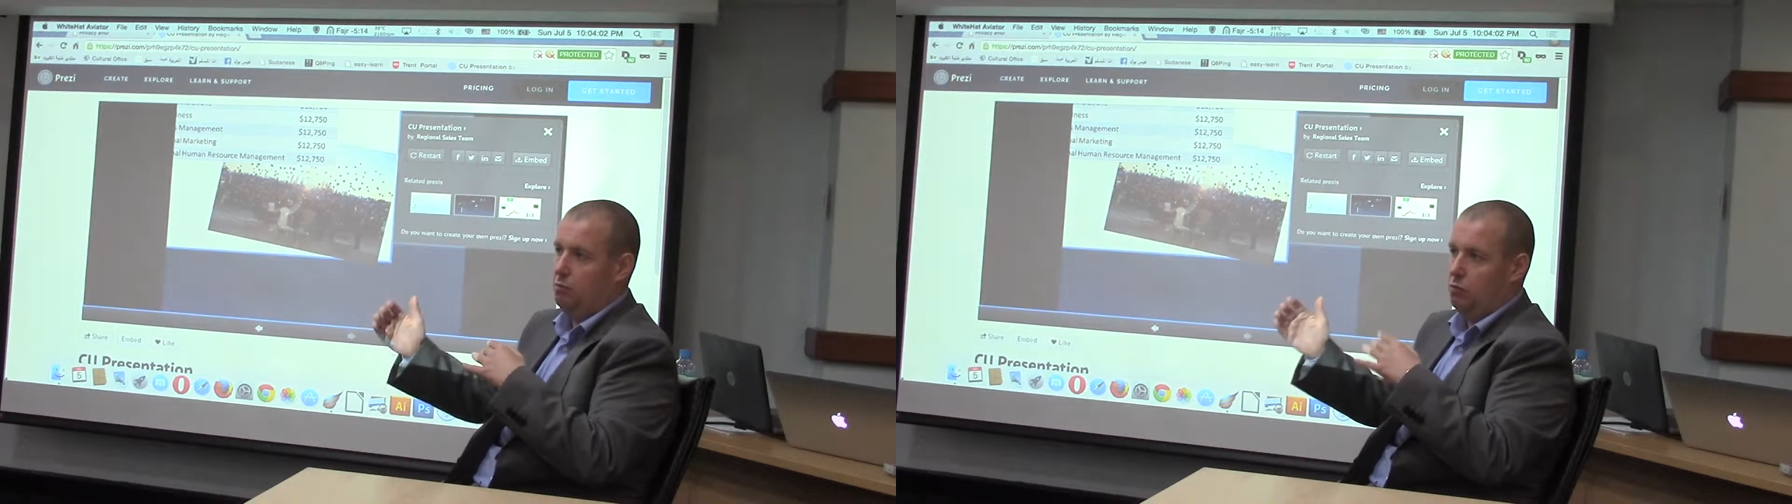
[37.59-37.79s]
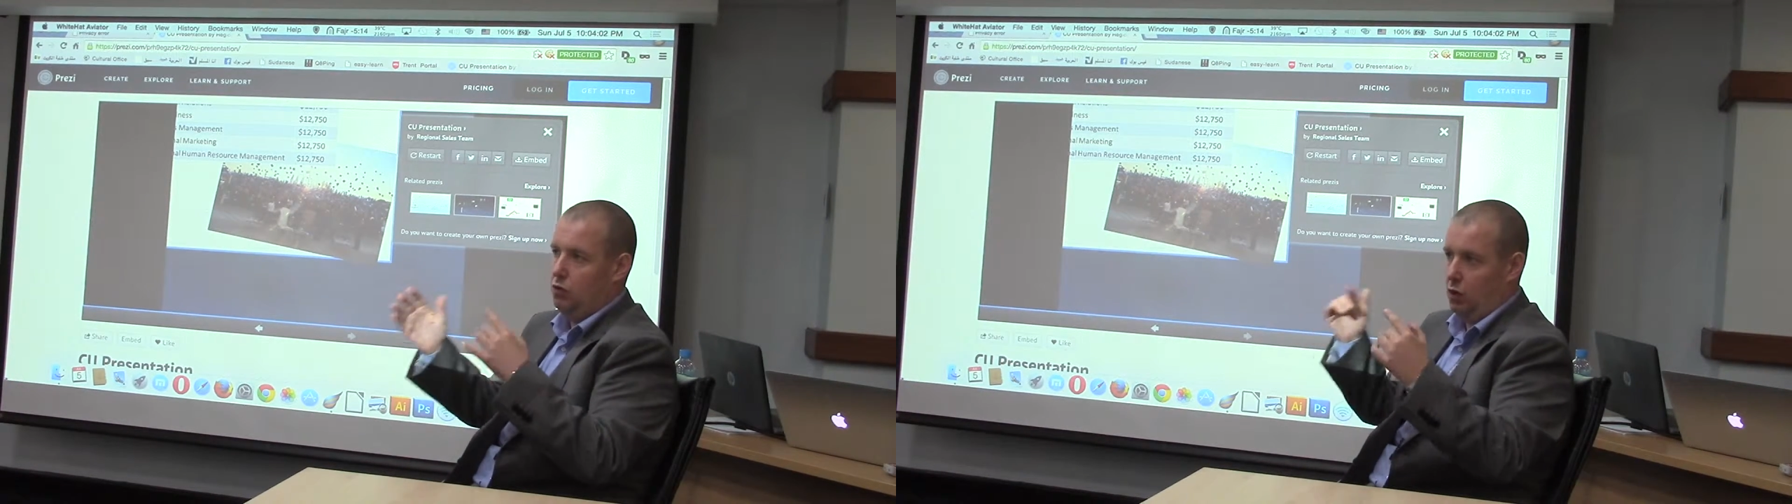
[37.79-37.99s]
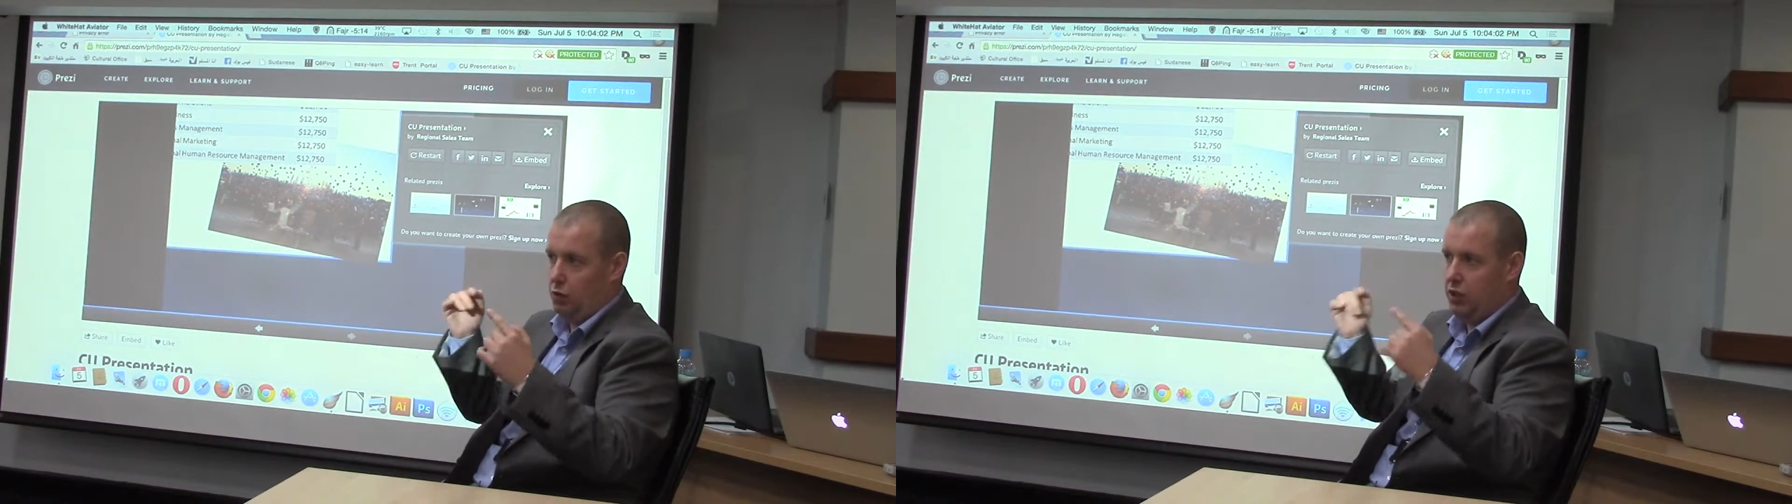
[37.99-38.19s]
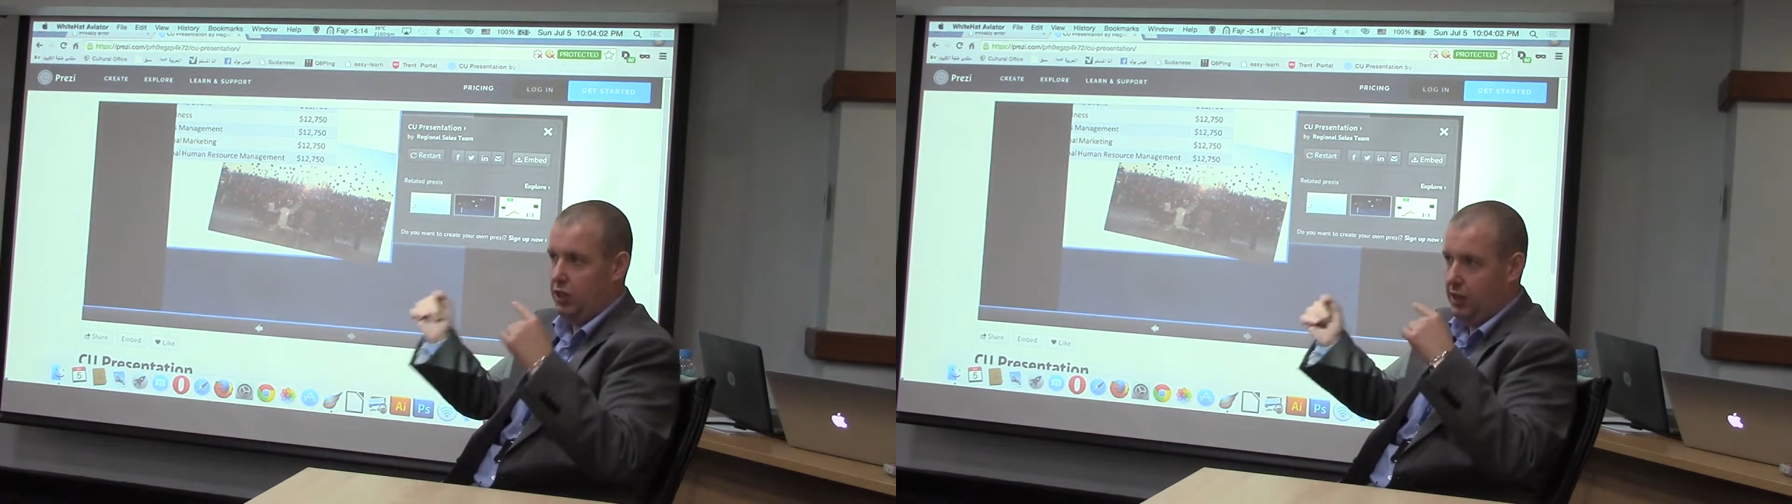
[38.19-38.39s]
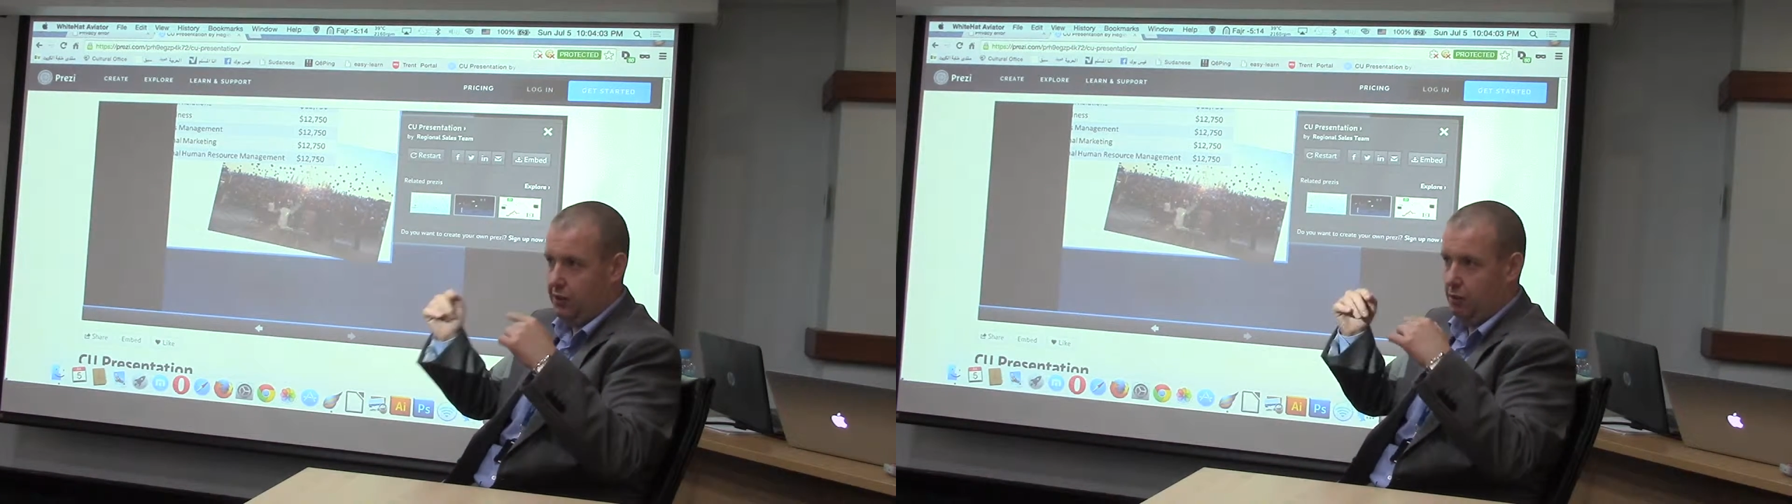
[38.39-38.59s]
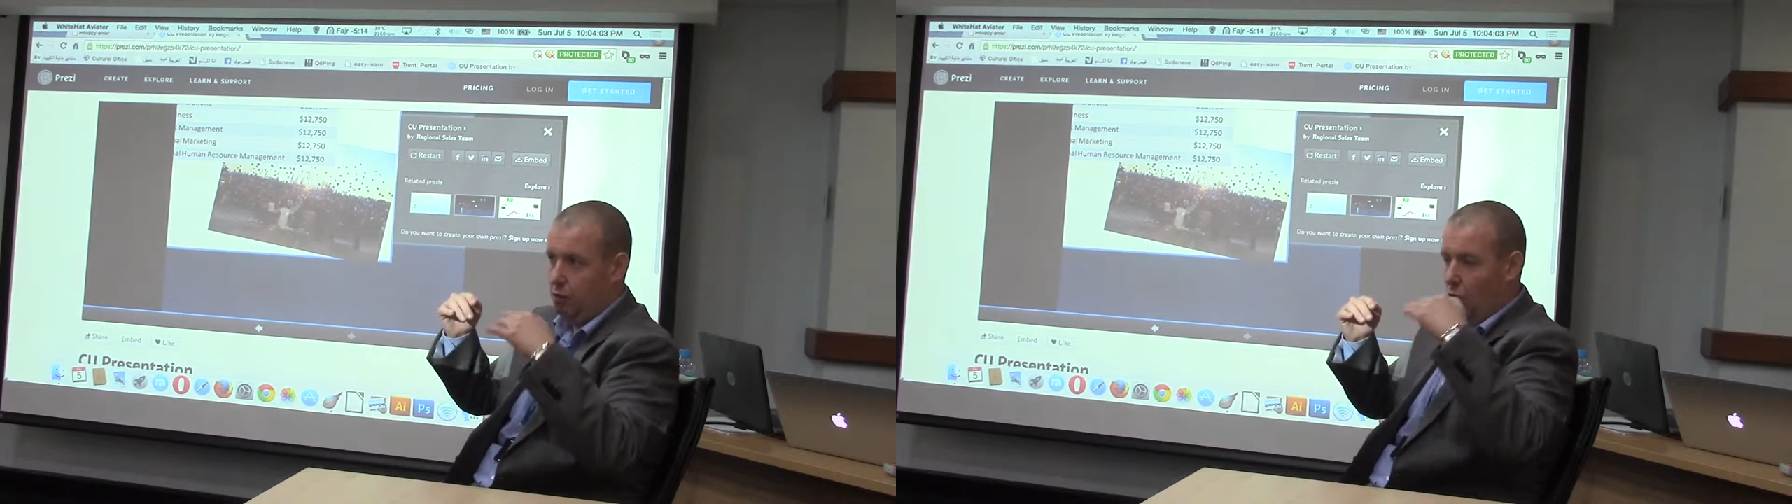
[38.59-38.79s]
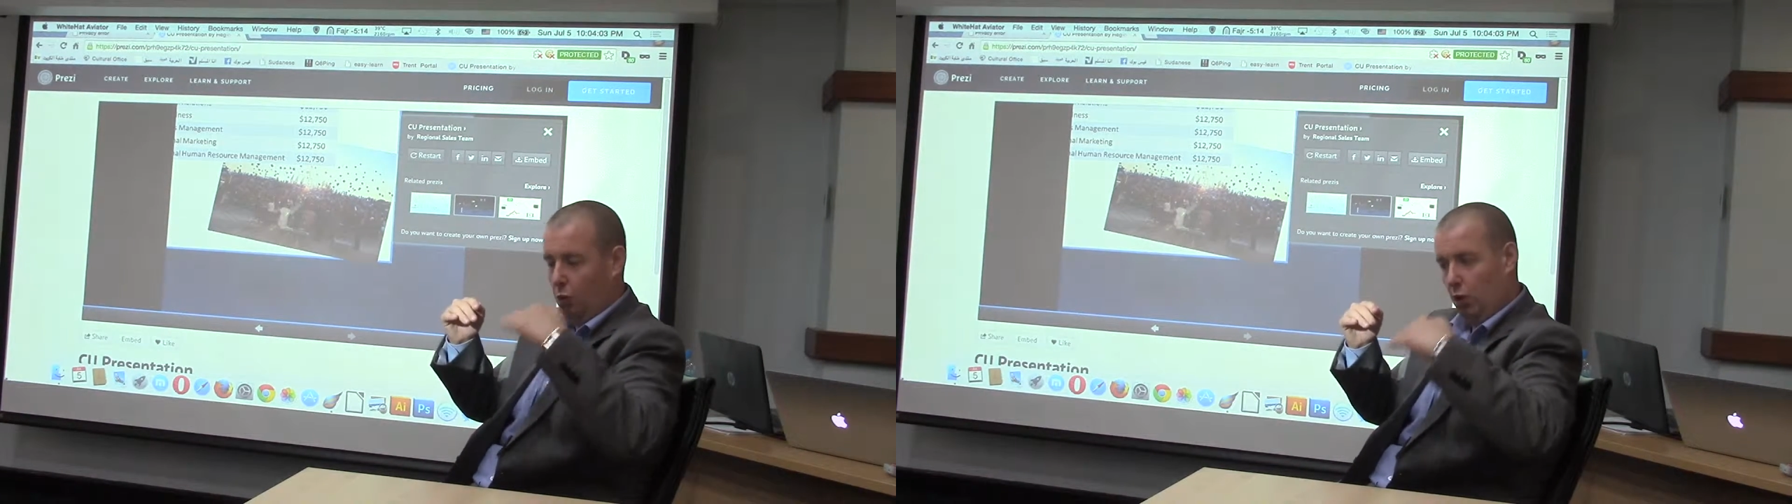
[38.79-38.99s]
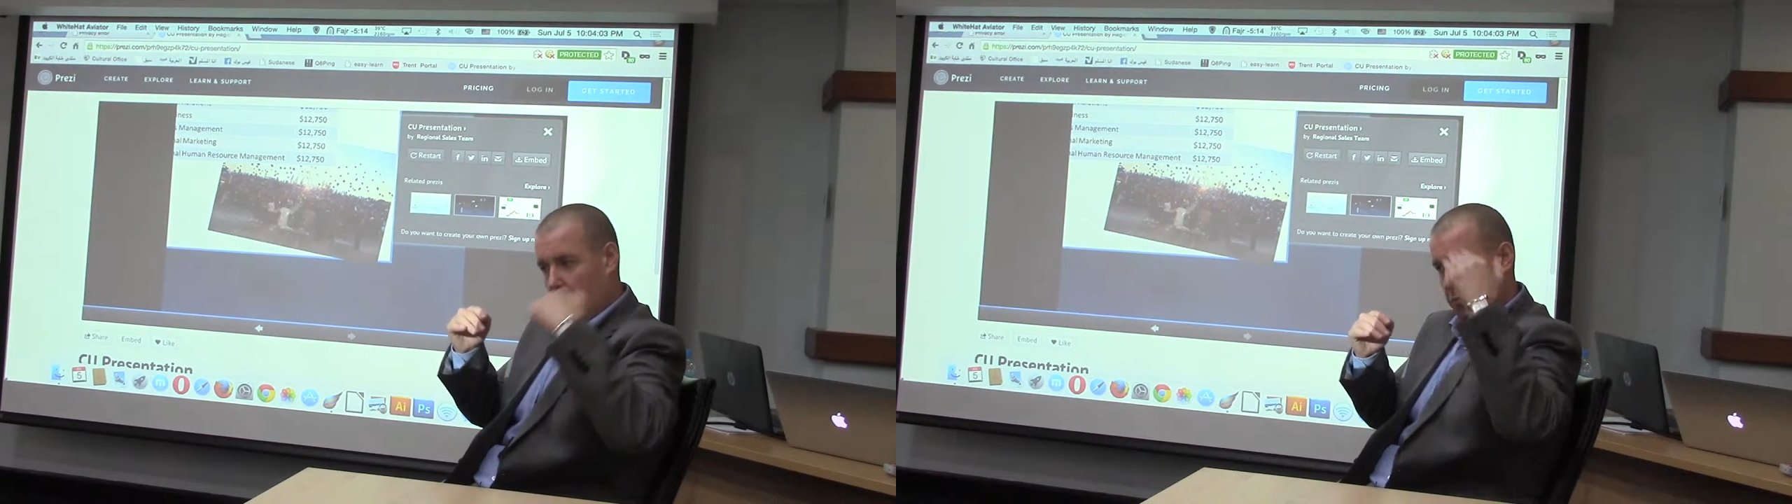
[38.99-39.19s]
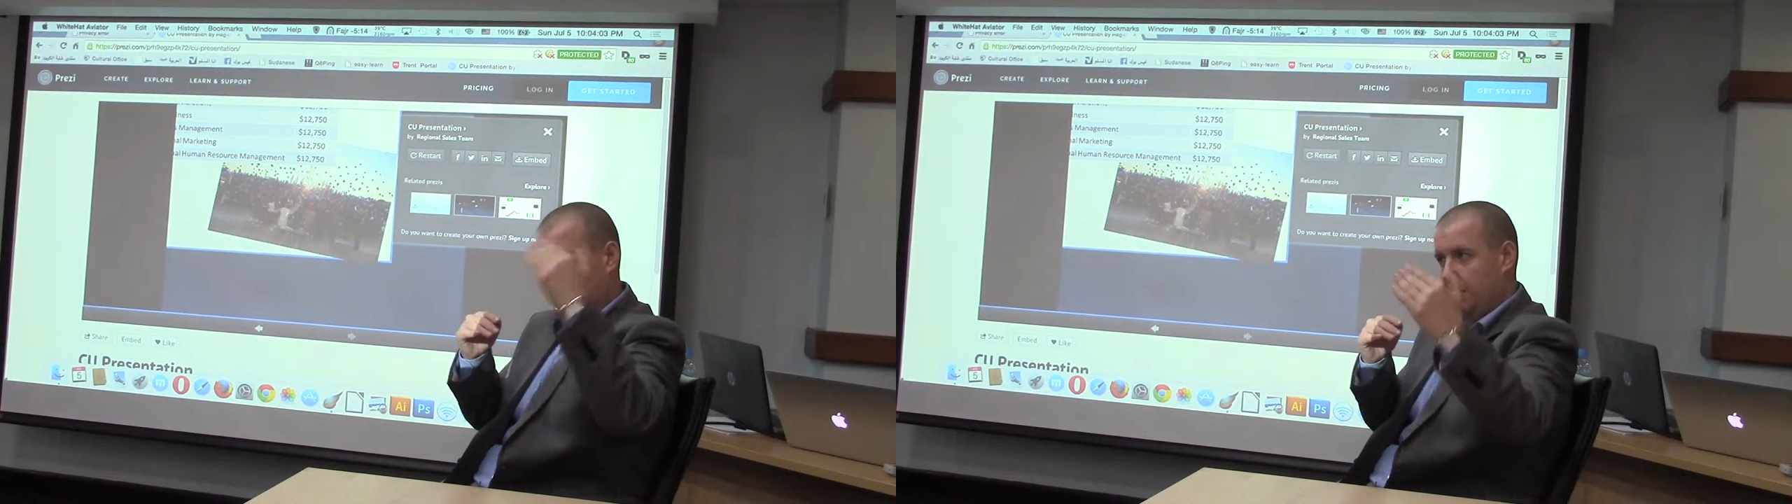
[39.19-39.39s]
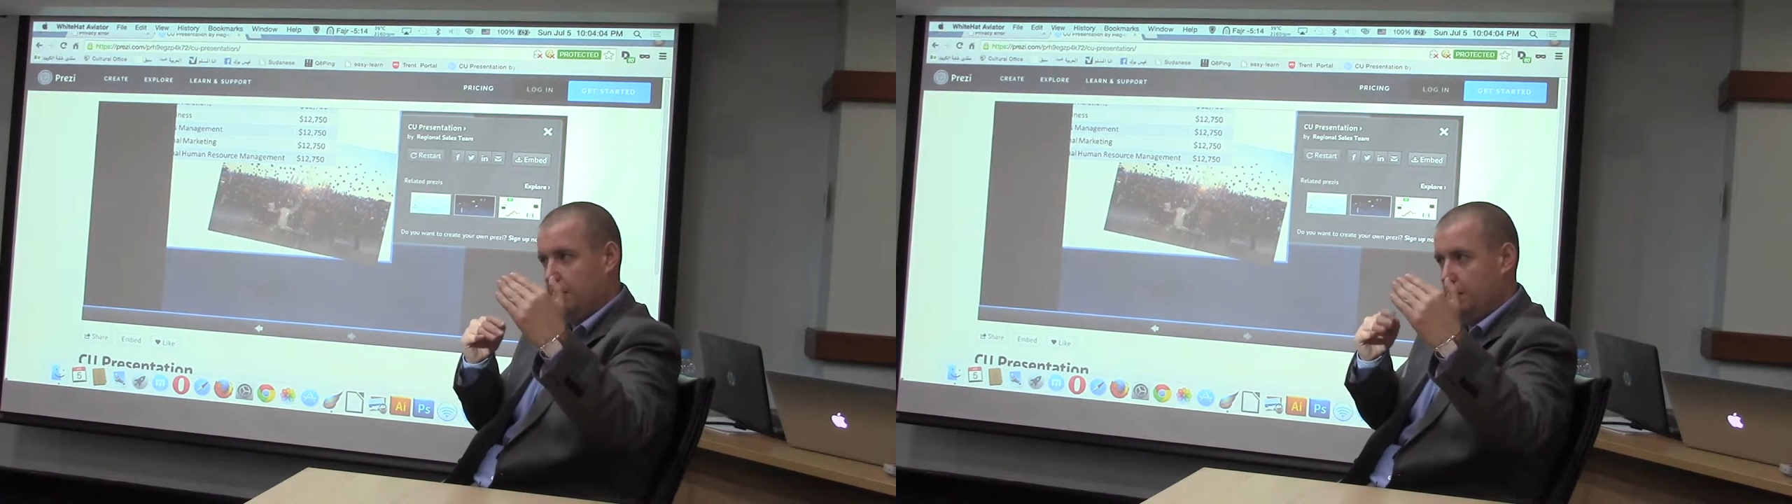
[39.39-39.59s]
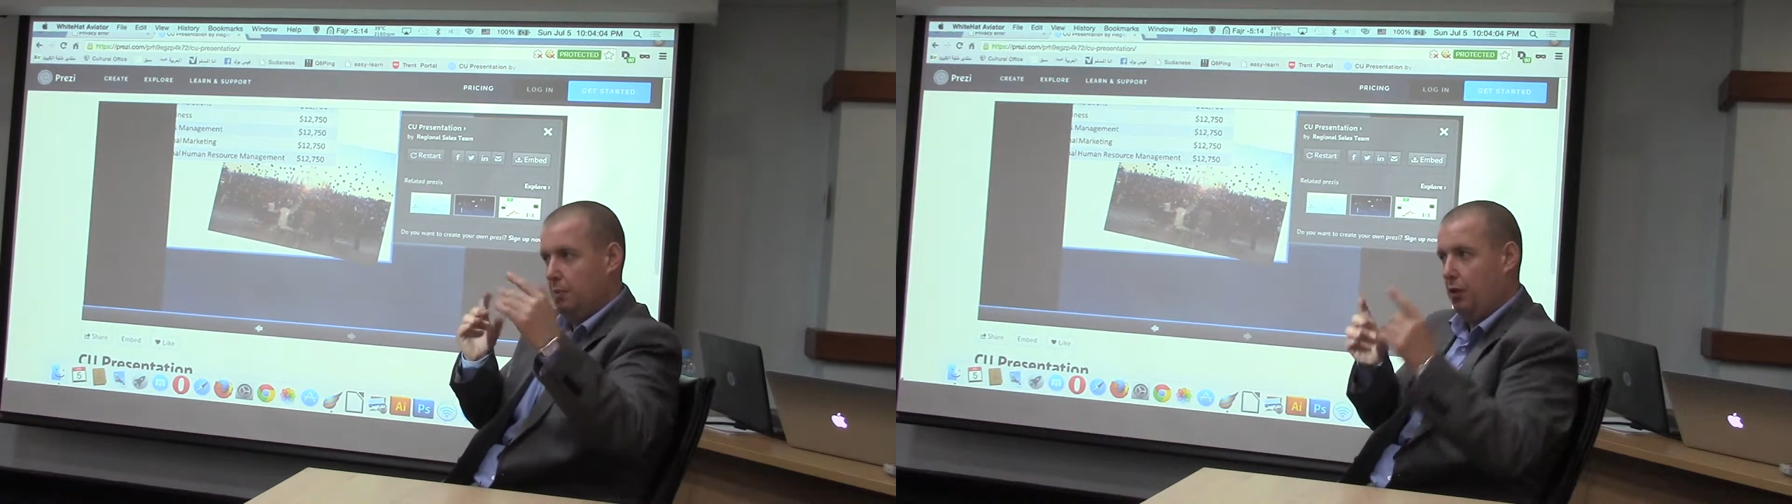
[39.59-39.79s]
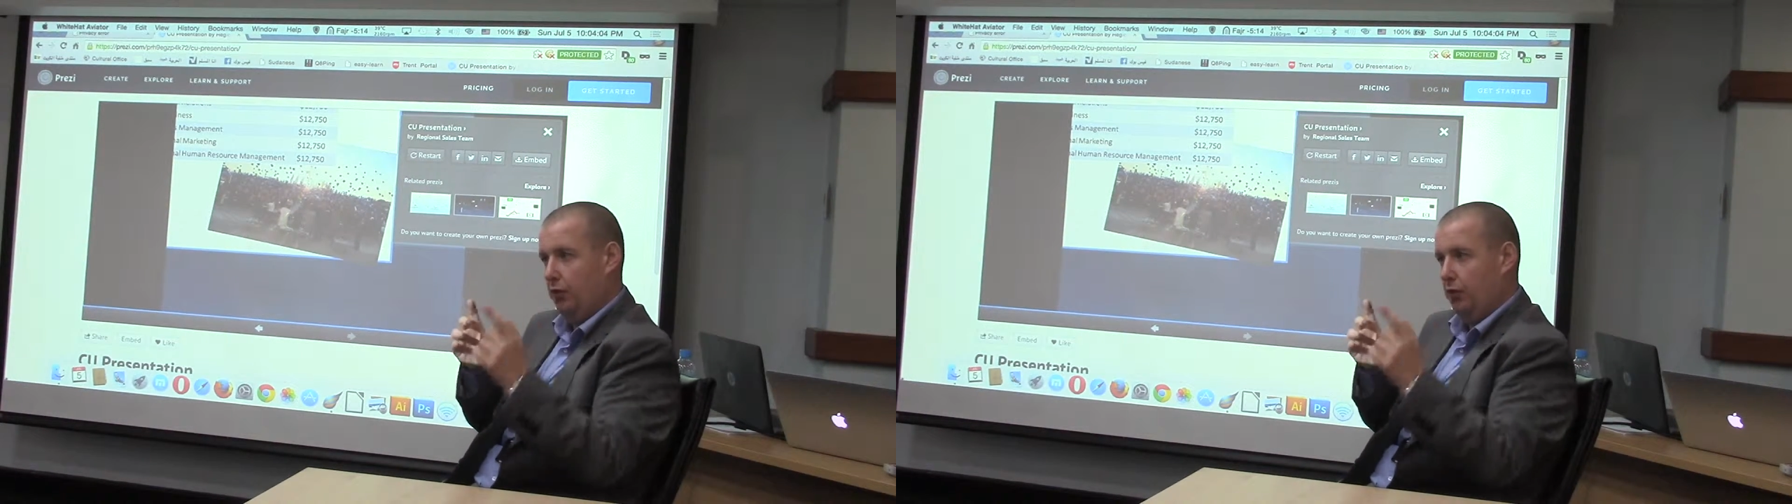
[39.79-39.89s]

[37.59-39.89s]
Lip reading: So you need to, one of them needs to be above,